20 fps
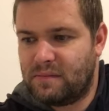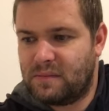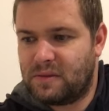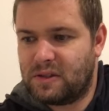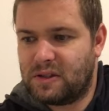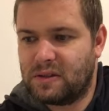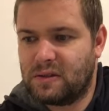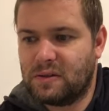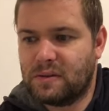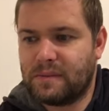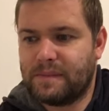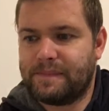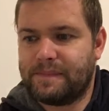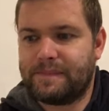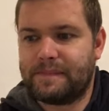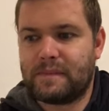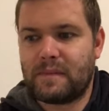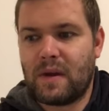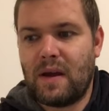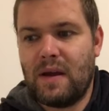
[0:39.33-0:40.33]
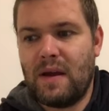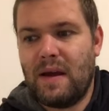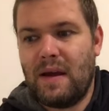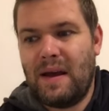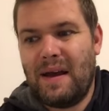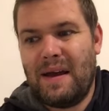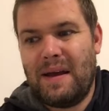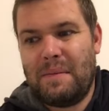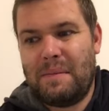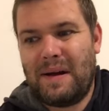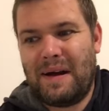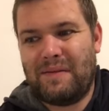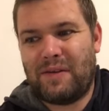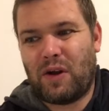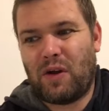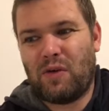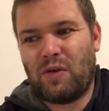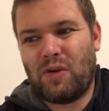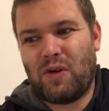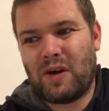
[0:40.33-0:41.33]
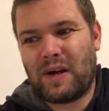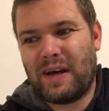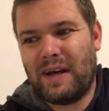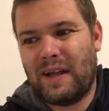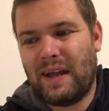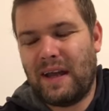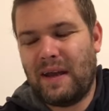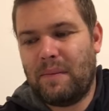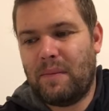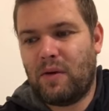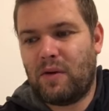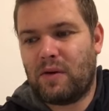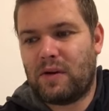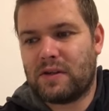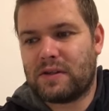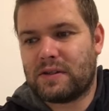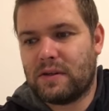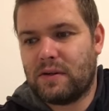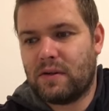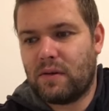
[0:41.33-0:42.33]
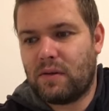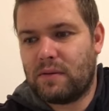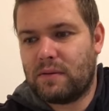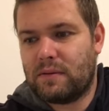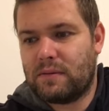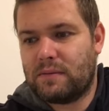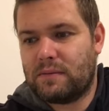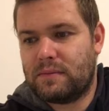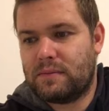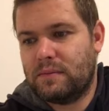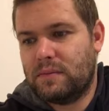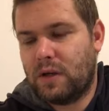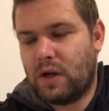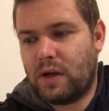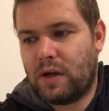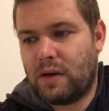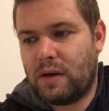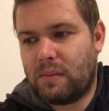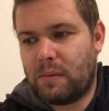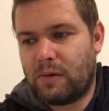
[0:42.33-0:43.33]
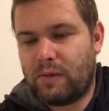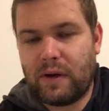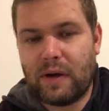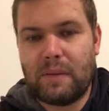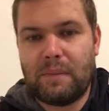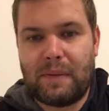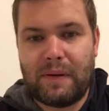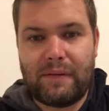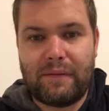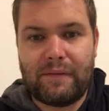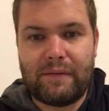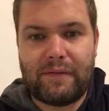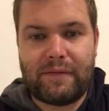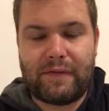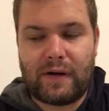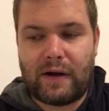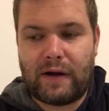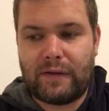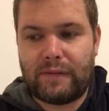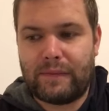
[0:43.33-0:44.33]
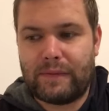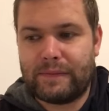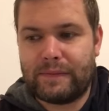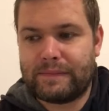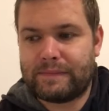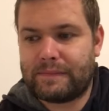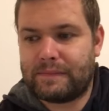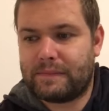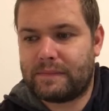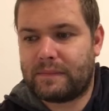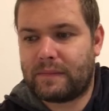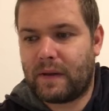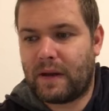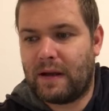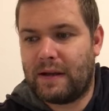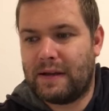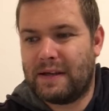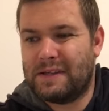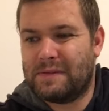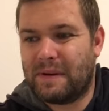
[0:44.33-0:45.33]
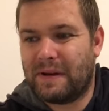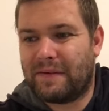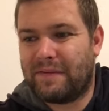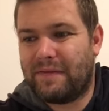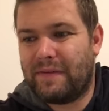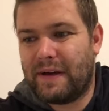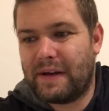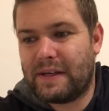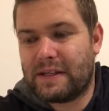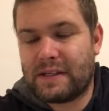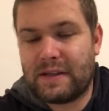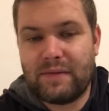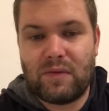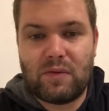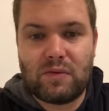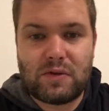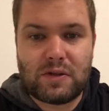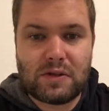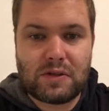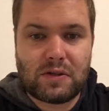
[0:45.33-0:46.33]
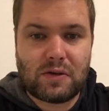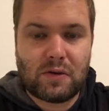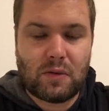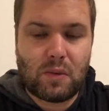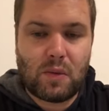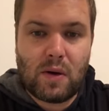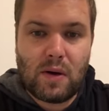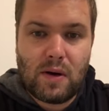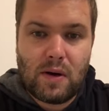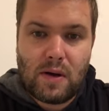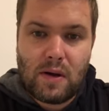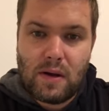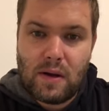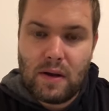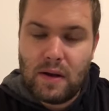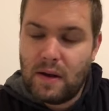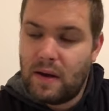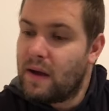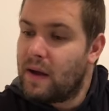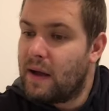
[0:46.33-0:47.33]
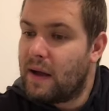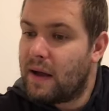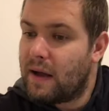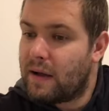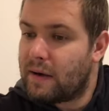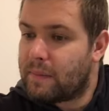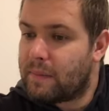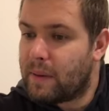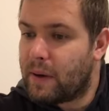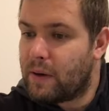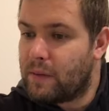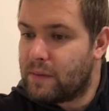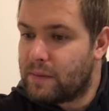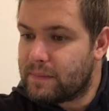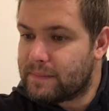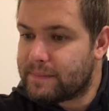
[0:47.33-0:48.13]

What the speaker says: So bit of an unlucky day to be honest. I'm not, none of them are really beating far, but at these big festivals it's all about